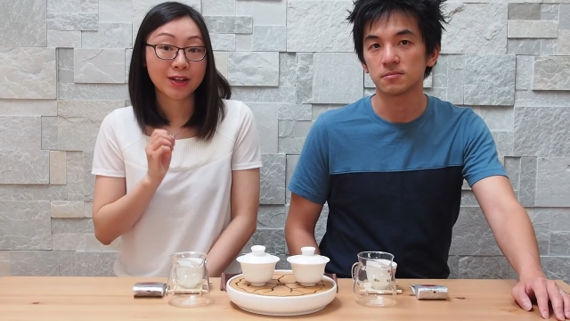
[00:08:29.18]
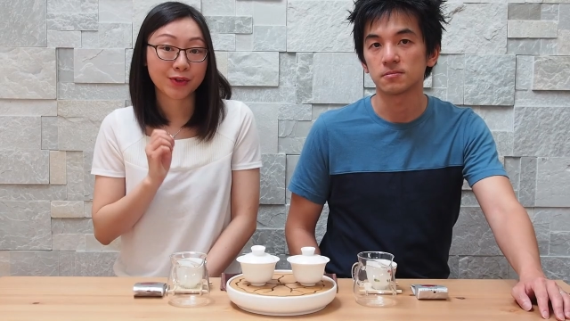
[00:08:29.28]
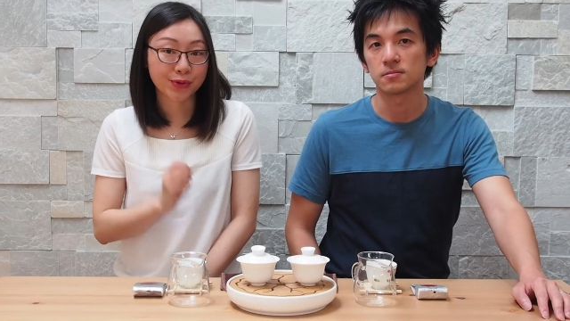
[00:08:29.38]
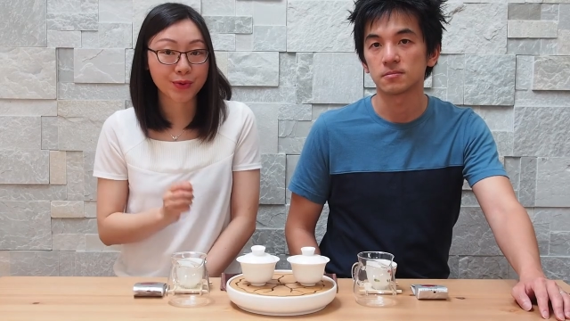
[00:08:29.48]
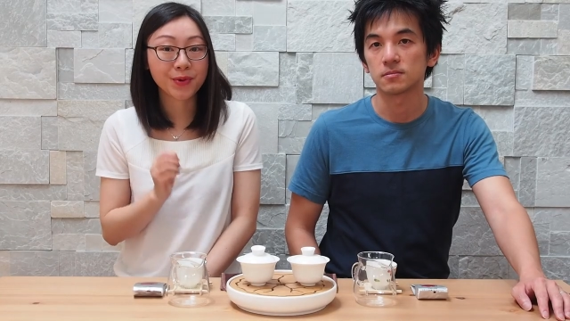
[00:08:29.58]

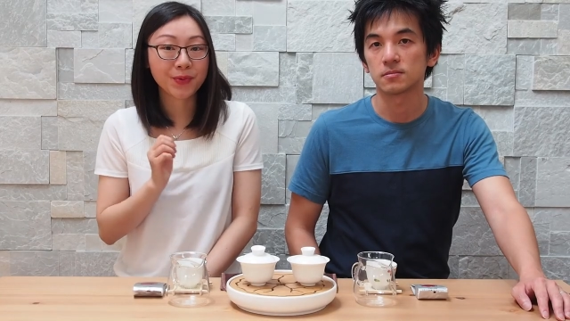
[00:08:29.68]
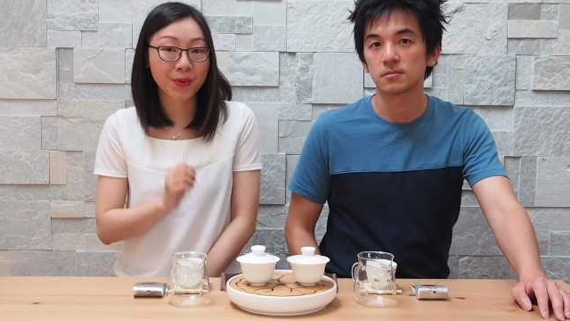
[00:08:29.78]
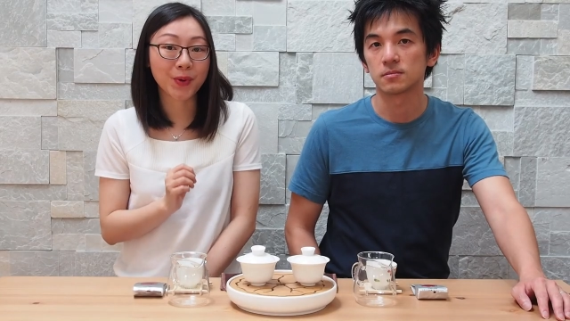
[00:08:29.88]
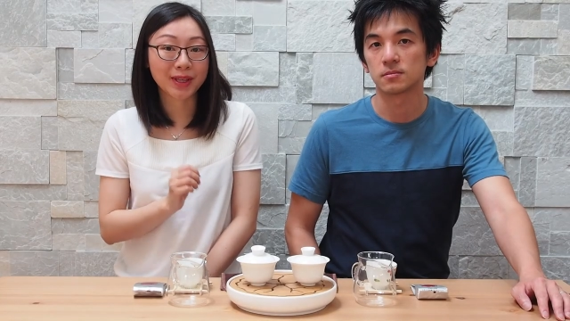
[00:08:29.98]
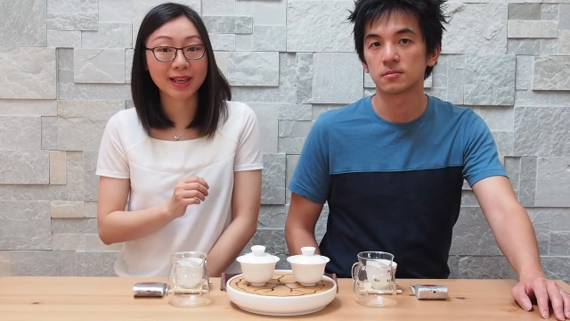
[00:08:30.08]
Speaker 1: true
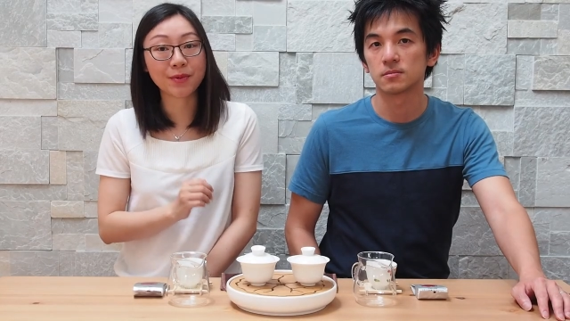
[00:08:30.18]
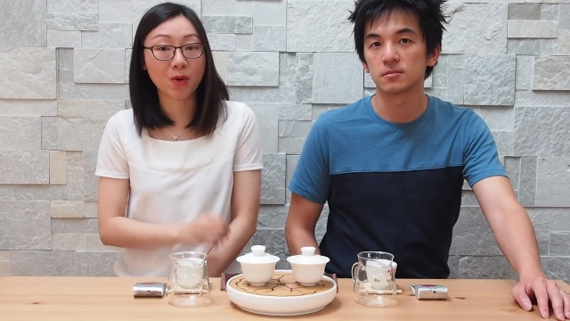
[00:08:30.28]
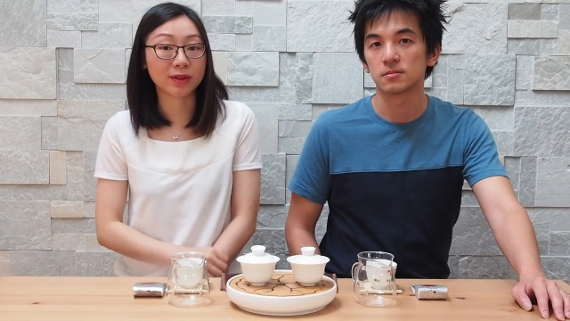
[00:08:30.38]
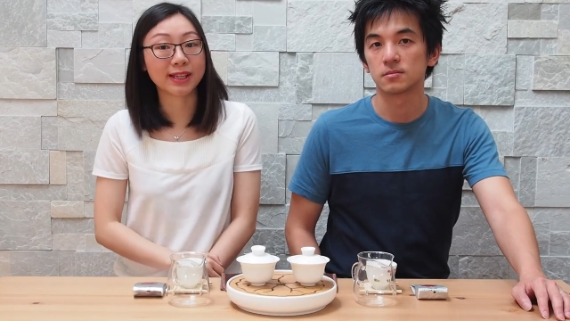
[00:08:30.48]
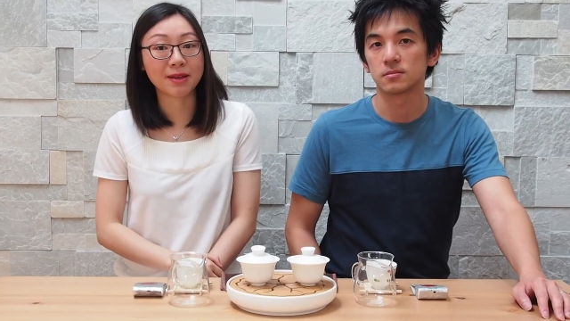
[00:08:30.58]
Wu Yi
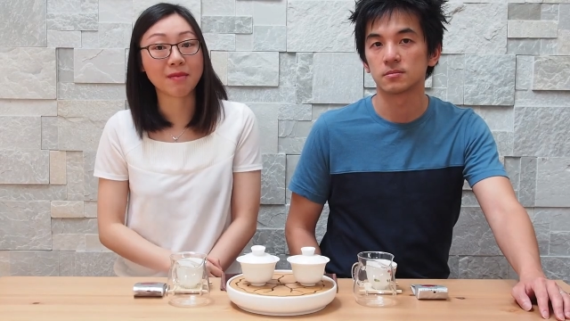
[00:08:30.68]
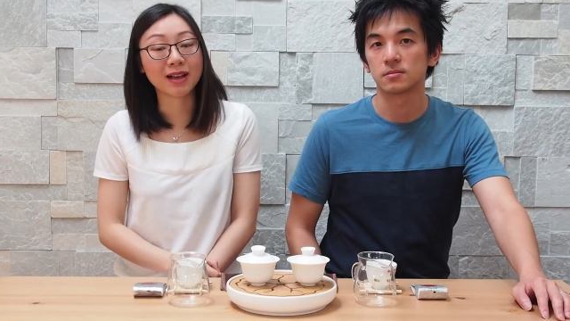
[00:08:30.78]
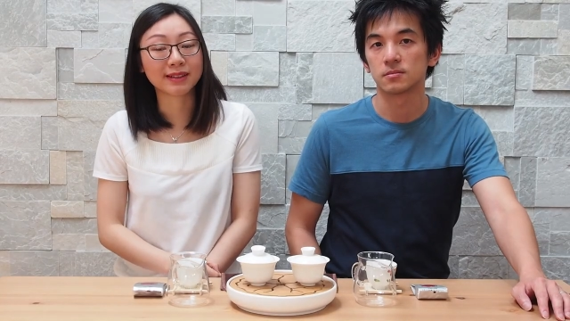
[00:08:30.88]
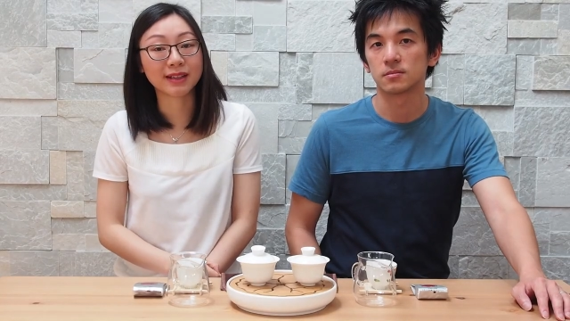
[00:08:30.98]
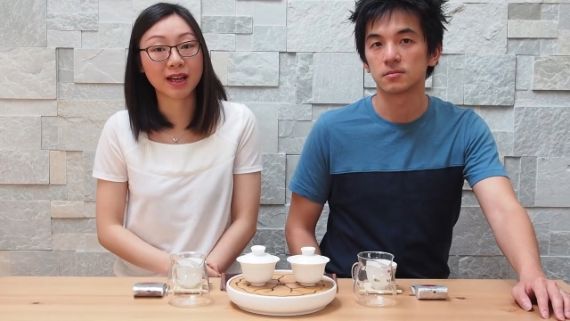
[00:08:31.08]
rock tea
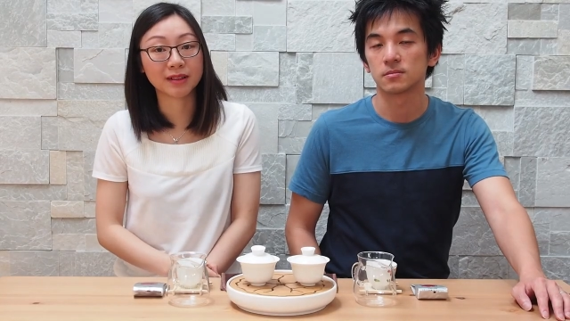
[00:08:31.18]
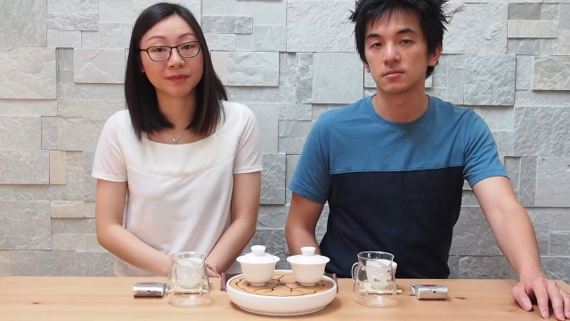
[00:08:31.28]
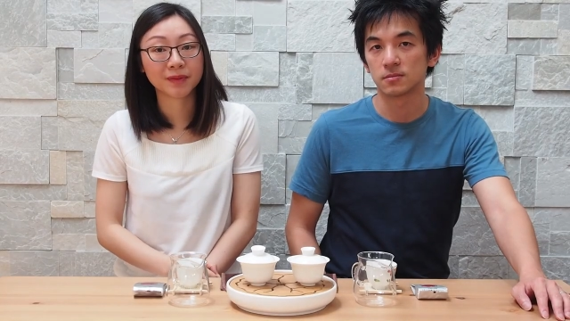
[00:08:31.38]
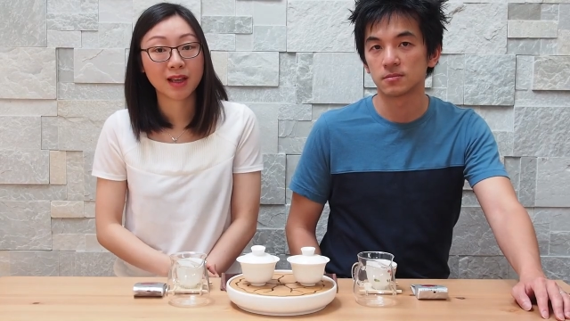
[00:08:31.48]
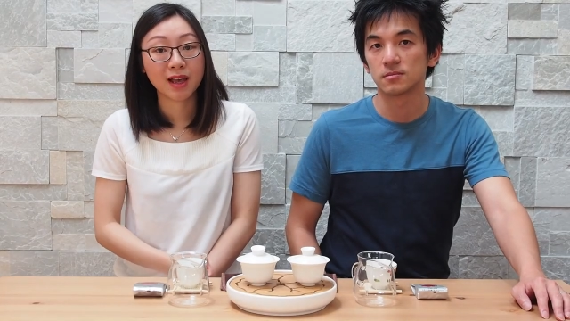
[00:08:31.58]
master.
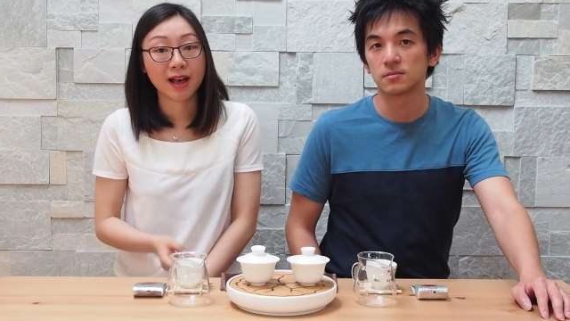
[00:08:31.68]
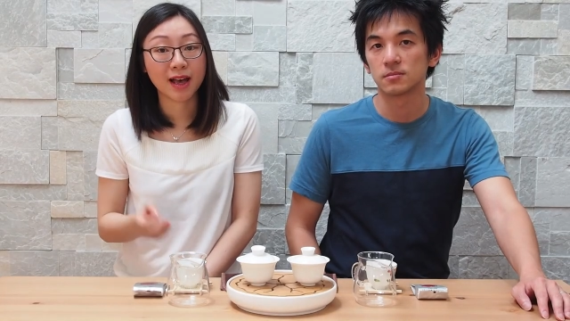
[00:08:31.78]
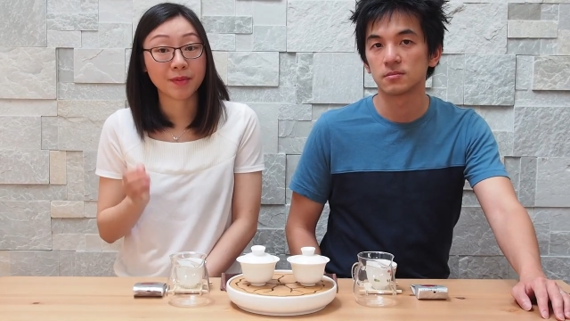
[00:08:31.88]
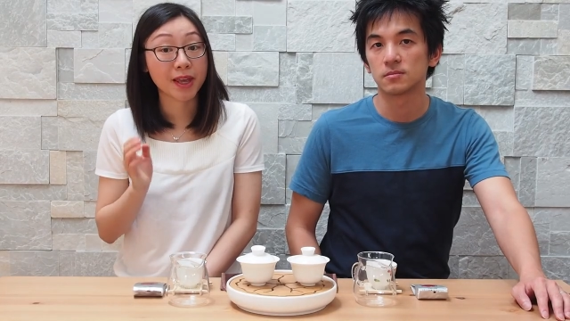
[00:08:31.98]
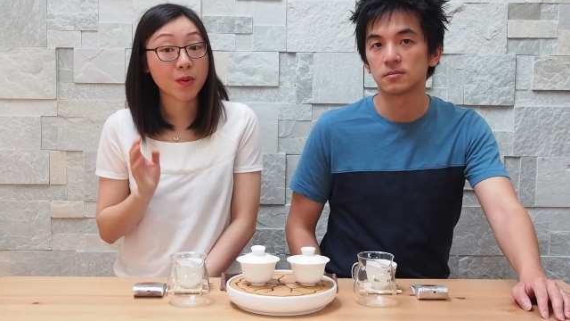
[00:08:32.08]

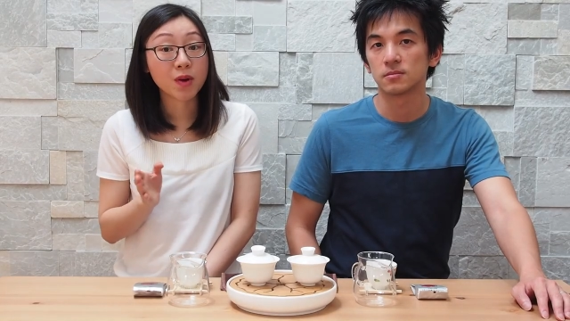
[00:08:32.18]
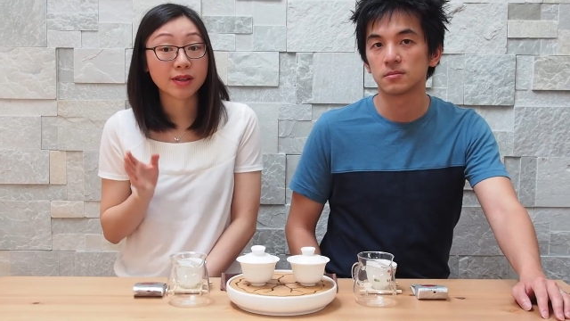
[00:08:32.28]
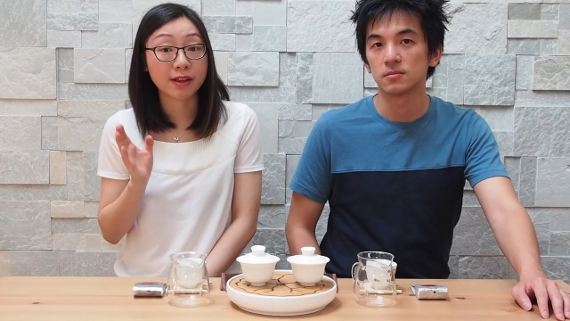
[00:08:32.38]
Um, he was